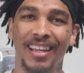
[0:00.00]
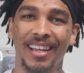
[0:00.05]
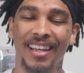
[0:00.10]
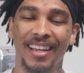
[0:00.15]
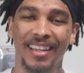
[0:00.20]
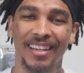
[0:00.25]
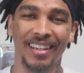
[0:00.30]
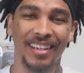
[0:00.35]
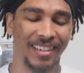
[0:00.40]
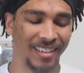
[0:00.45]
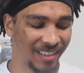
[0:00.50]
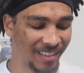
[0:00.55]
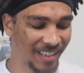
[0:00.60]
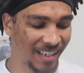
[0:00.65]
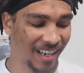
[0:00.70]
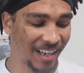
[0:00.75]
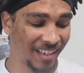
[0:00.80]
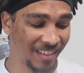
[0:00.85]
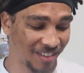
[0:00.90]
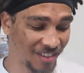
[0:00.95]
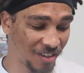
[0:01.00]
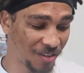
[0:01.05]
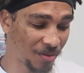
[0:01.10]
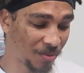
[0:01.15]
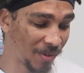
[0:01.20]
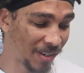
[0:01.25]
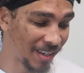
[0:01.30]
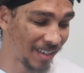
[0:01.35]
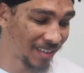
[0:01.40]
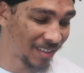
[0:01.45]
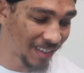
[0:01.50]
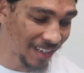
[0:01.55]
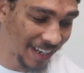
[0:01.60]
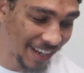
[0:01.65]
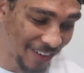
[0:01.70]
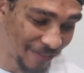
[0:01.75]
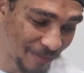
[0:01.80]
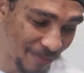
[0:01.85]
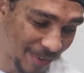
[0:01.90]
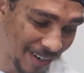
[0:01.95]
And as always, I
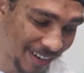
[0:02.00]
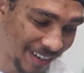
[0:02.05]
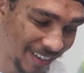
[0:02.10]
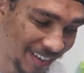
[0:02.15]
have my